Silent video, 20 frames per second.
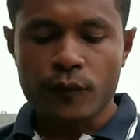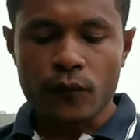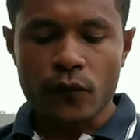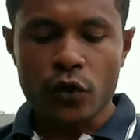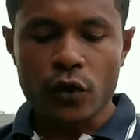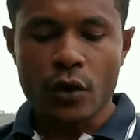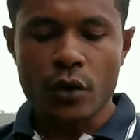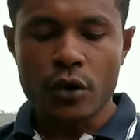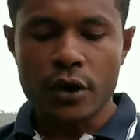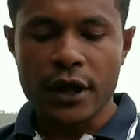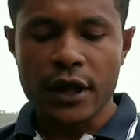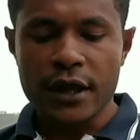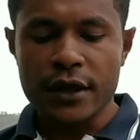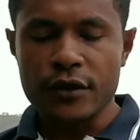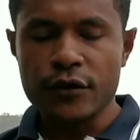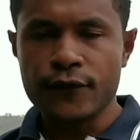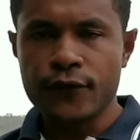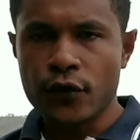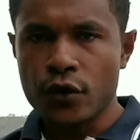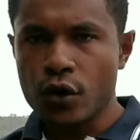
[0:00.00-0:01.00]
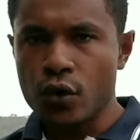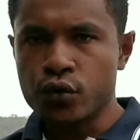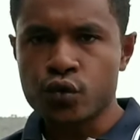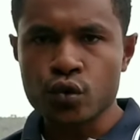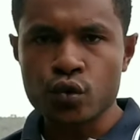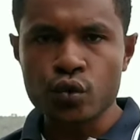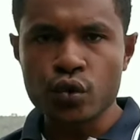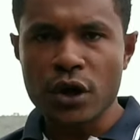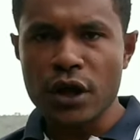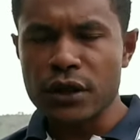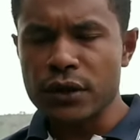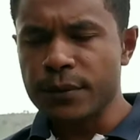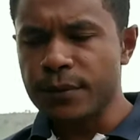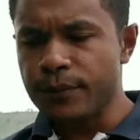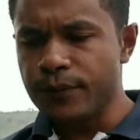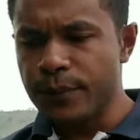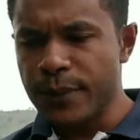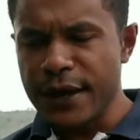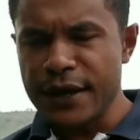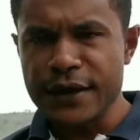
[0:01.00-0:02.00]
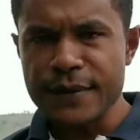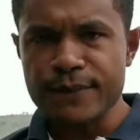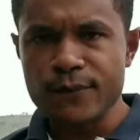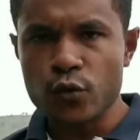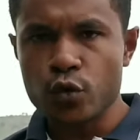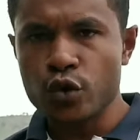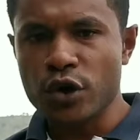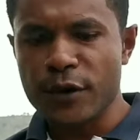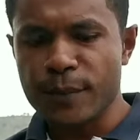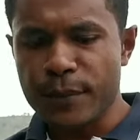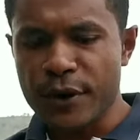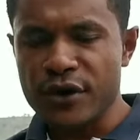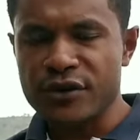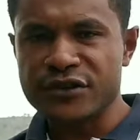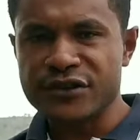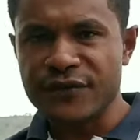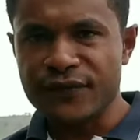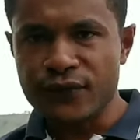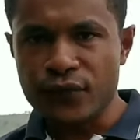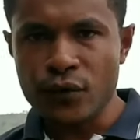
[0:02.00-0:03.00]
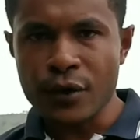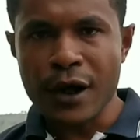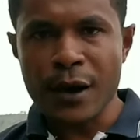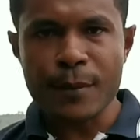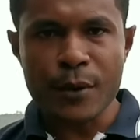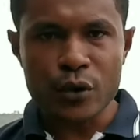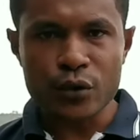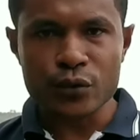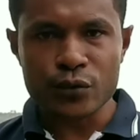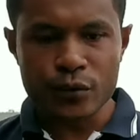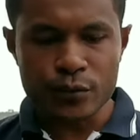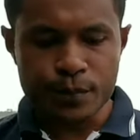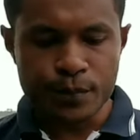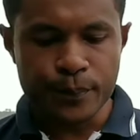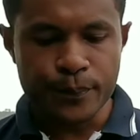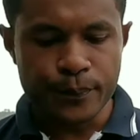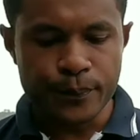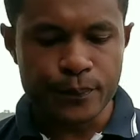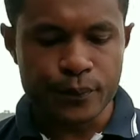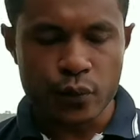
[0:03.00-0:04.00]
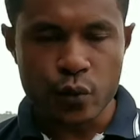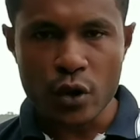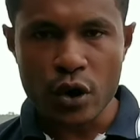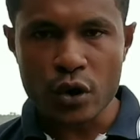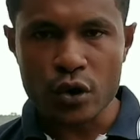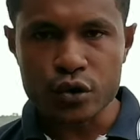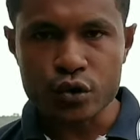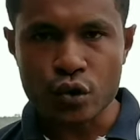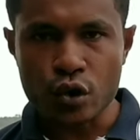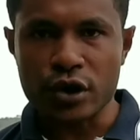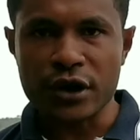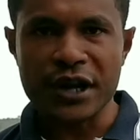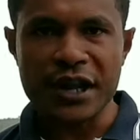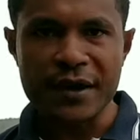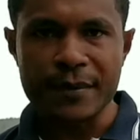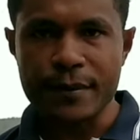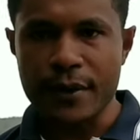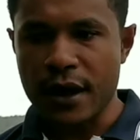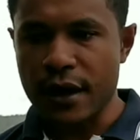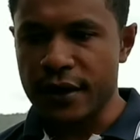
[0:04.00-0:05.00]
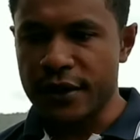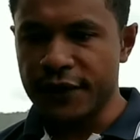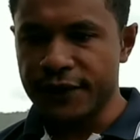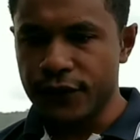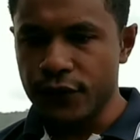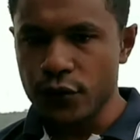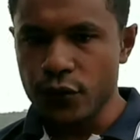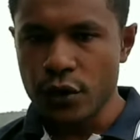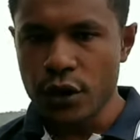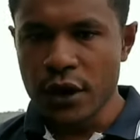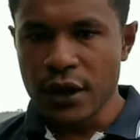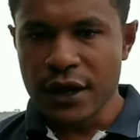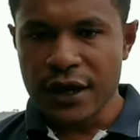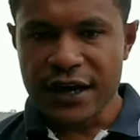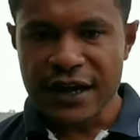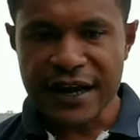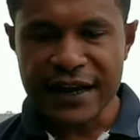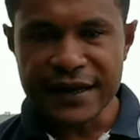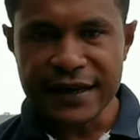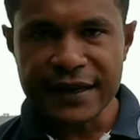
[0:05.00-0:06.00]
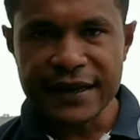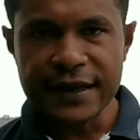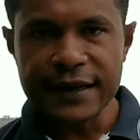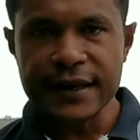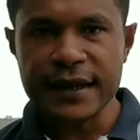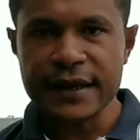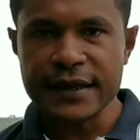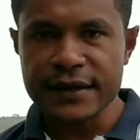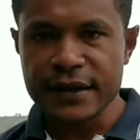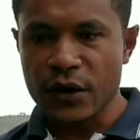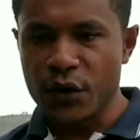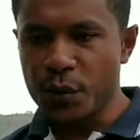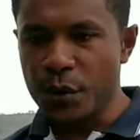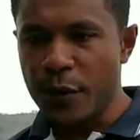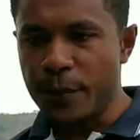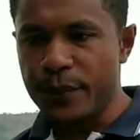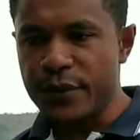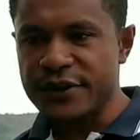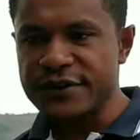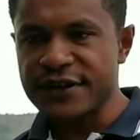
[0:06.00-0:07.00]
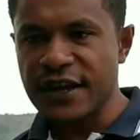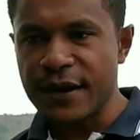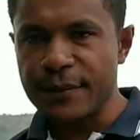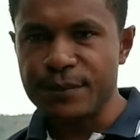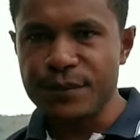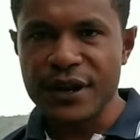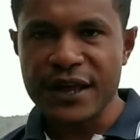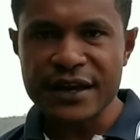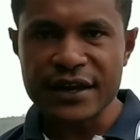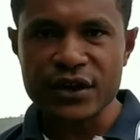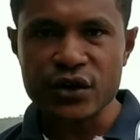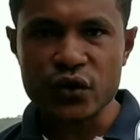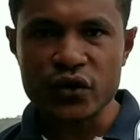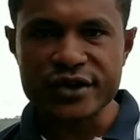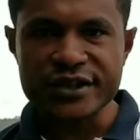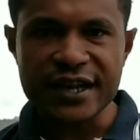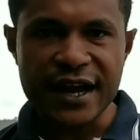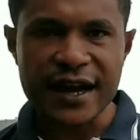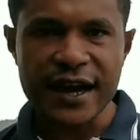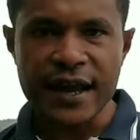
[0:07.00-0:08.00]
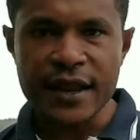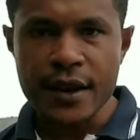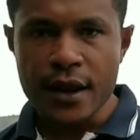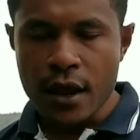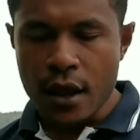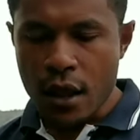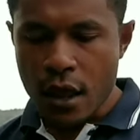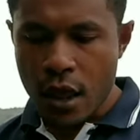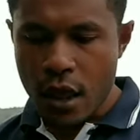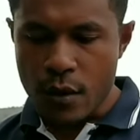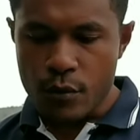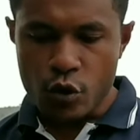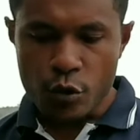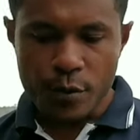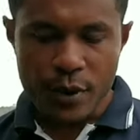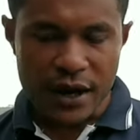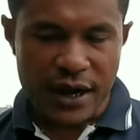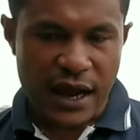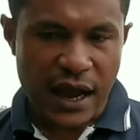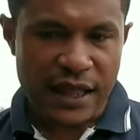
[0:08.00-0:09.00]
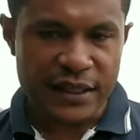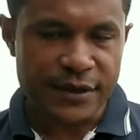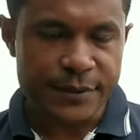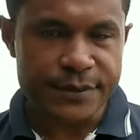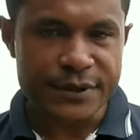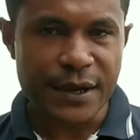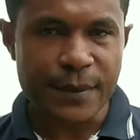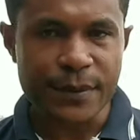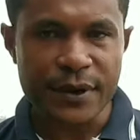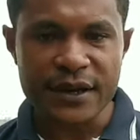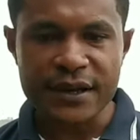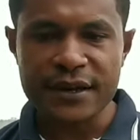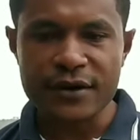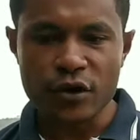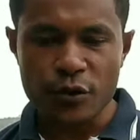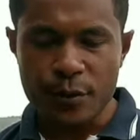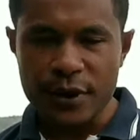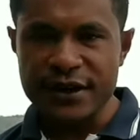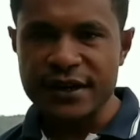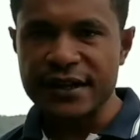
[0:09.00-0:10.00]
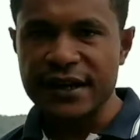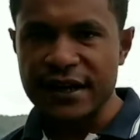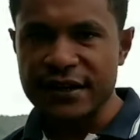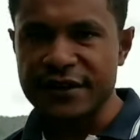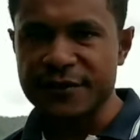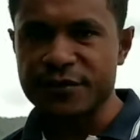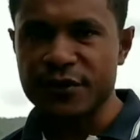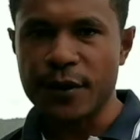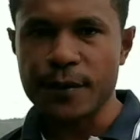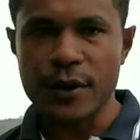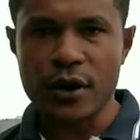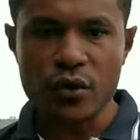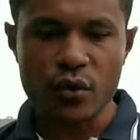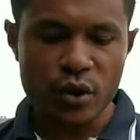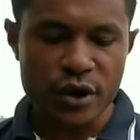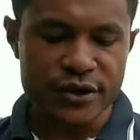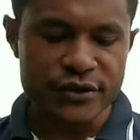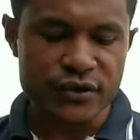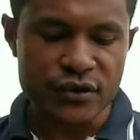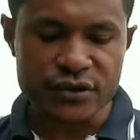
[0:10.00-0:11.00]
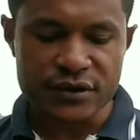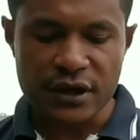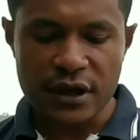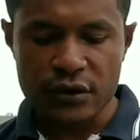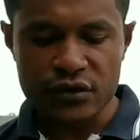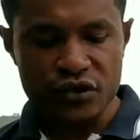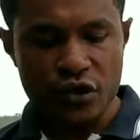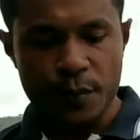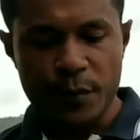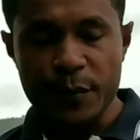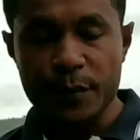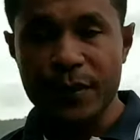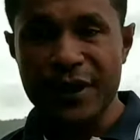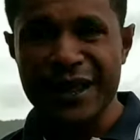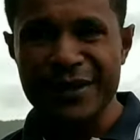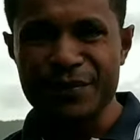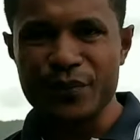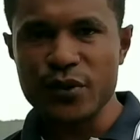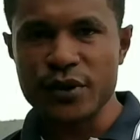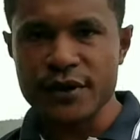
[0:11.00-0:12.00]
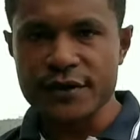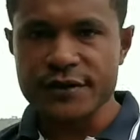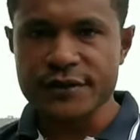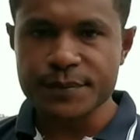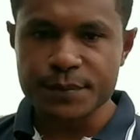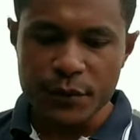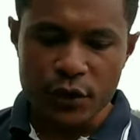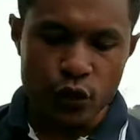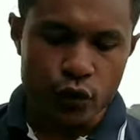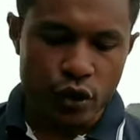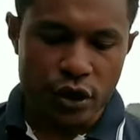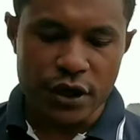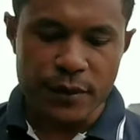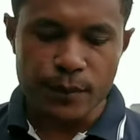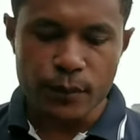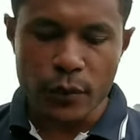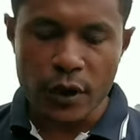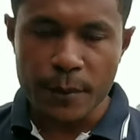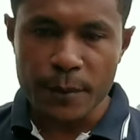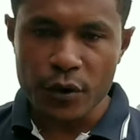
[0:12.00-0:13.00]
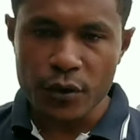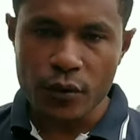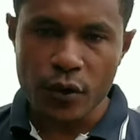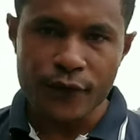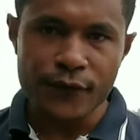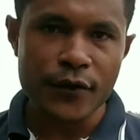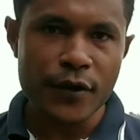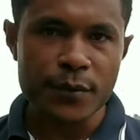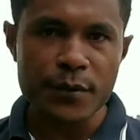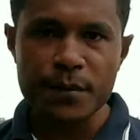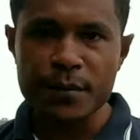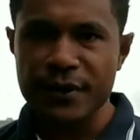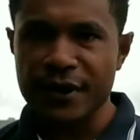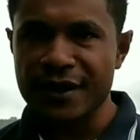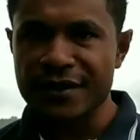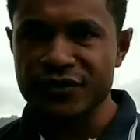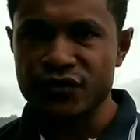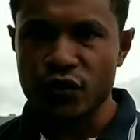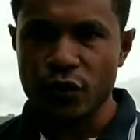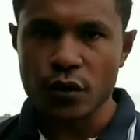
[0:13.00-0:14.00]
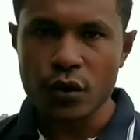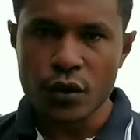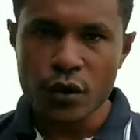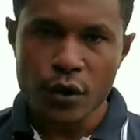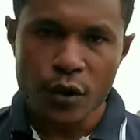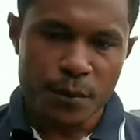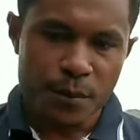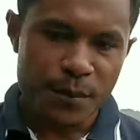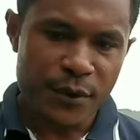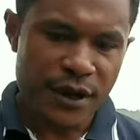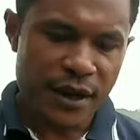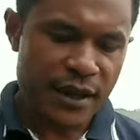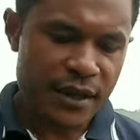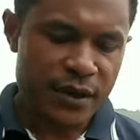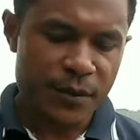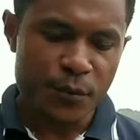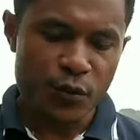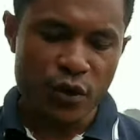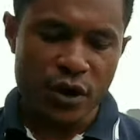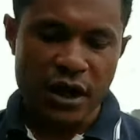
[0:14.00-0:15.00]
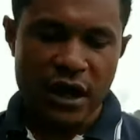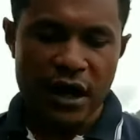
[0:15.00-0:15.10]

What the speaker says: Okay, you follow through na you buy him good and buy him full amount. We all talk man. If you crangy lily na all picture and blurry you this like I'm over cut him some lily over deduct him some coins to stuff. So me playing finish me looking na me confirming me yet so me like him on